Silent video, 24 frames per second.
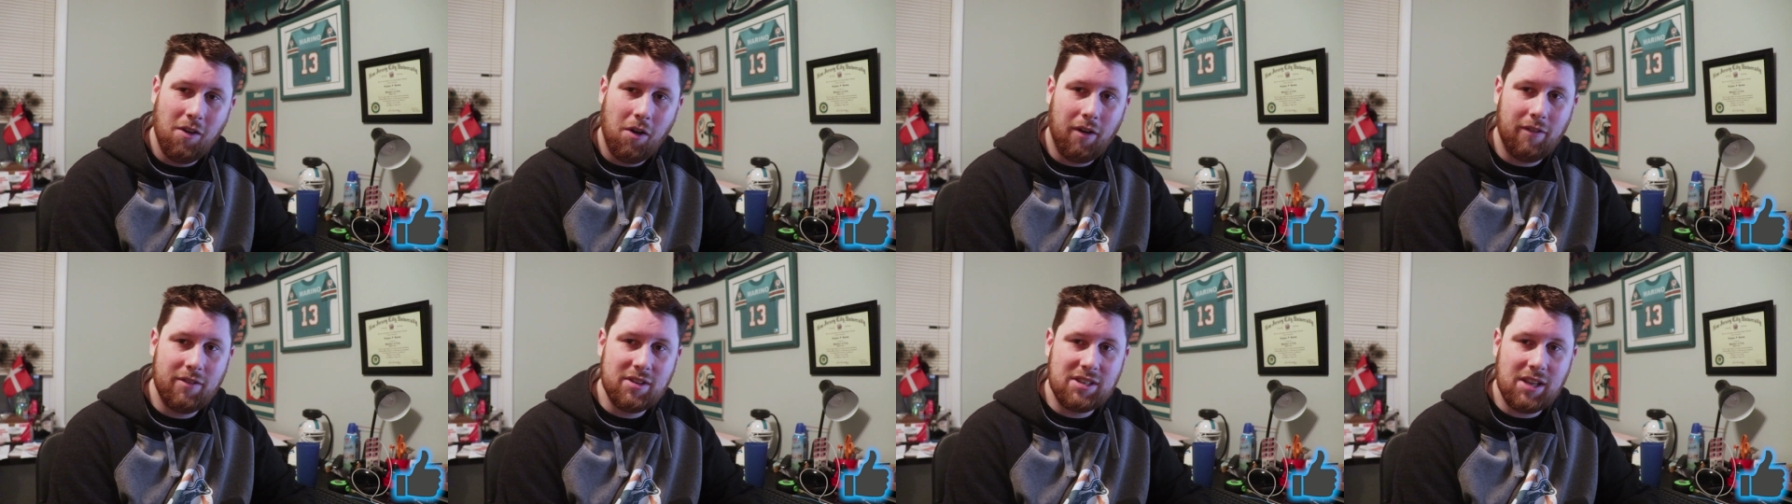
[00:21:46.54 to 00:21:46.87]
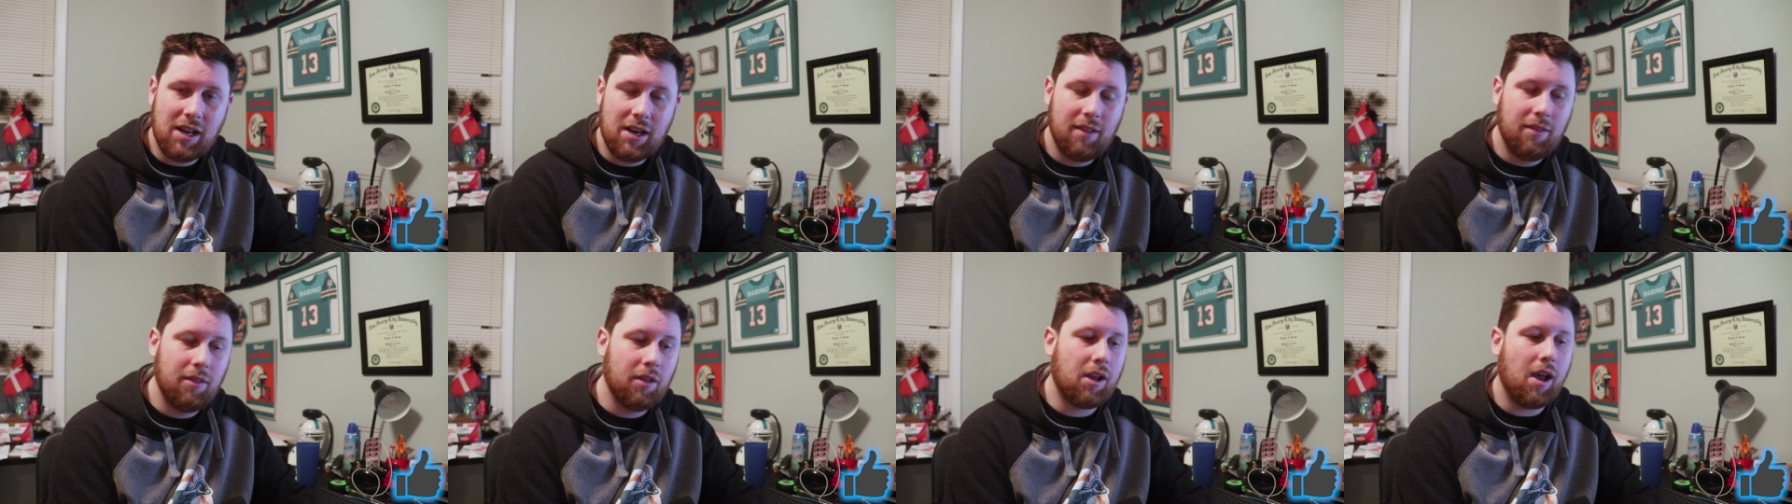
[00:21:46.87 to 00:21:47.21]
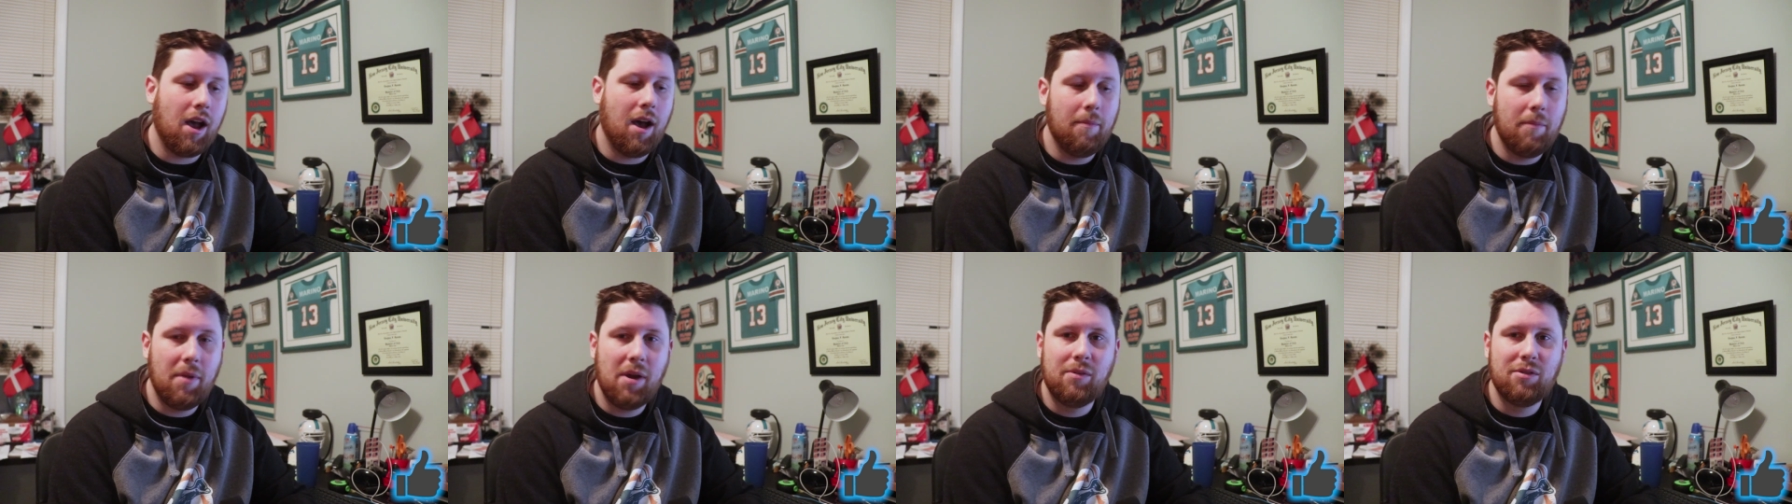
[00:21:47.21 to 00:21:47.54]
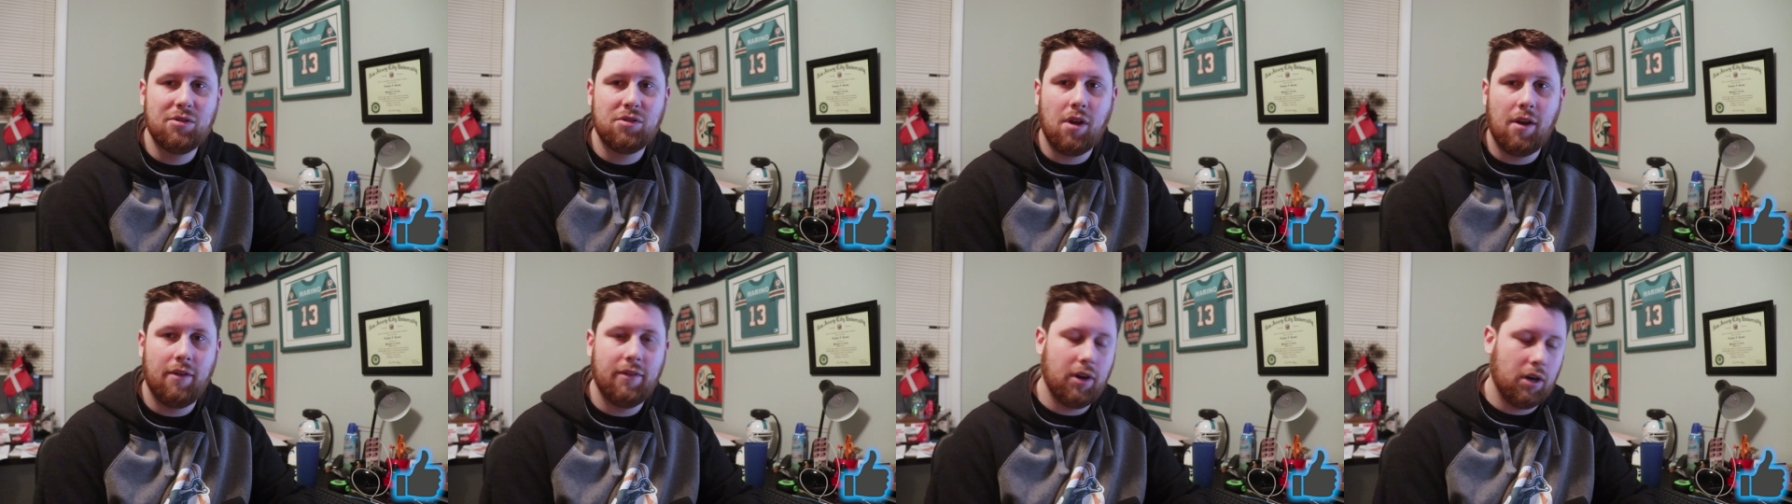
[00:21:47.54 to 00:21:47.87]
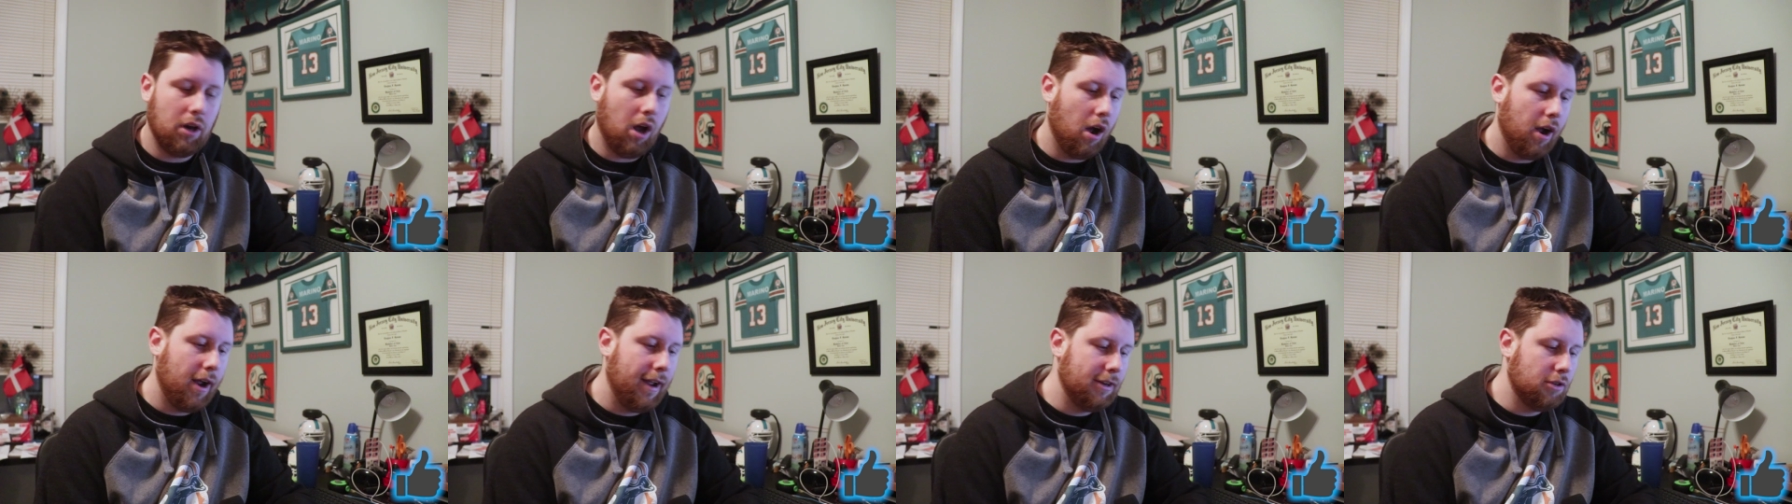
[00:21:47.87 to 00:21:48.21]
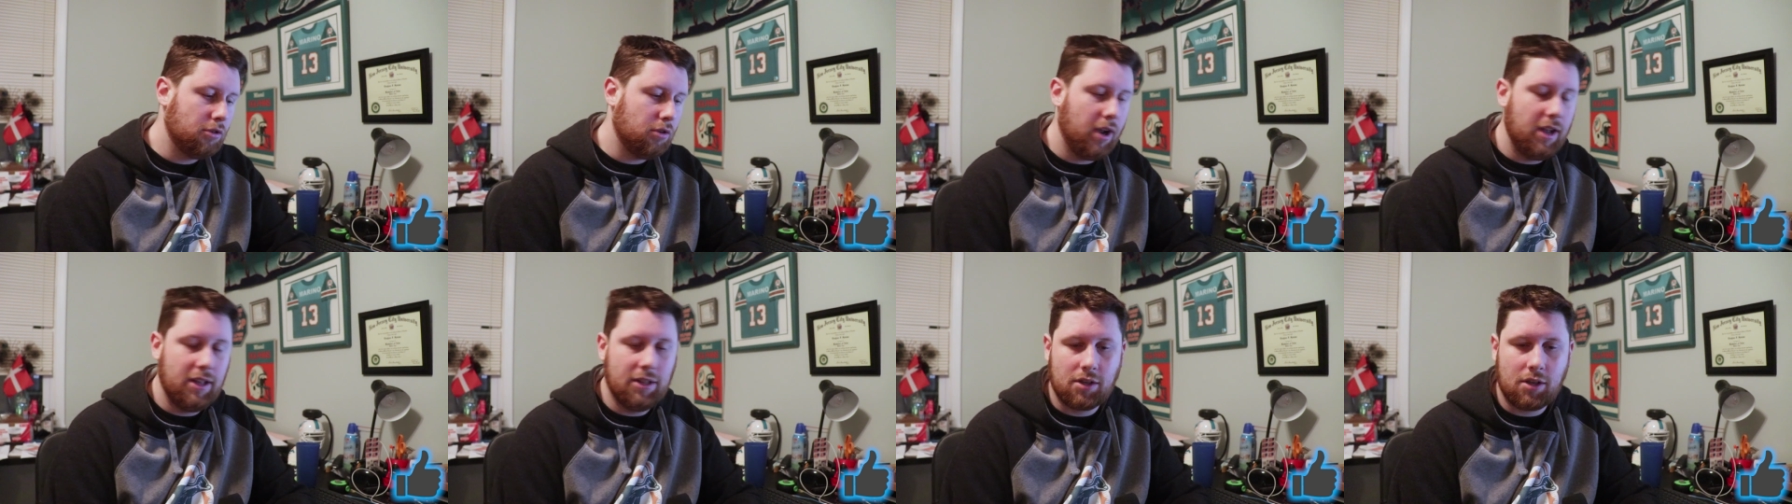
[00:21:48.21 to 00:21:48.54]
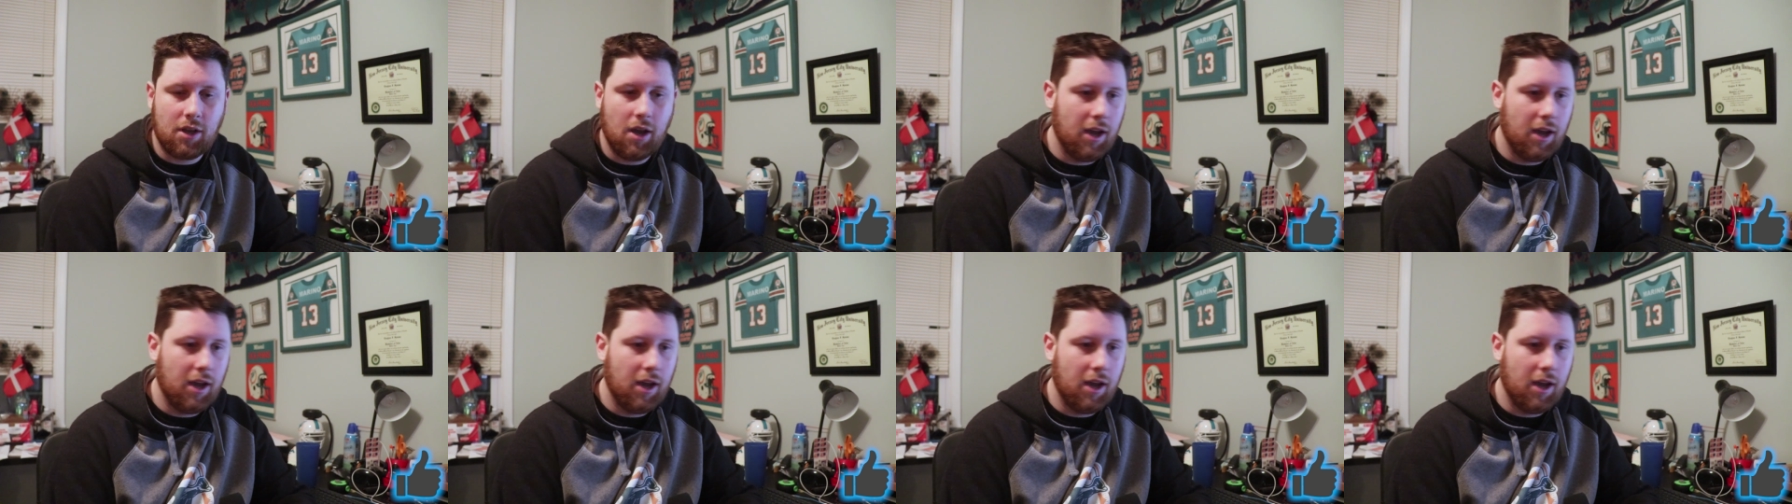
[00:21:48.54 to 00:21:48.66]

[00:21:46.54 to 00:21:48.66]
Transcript: All of a sudden the combine was over. All right, trades,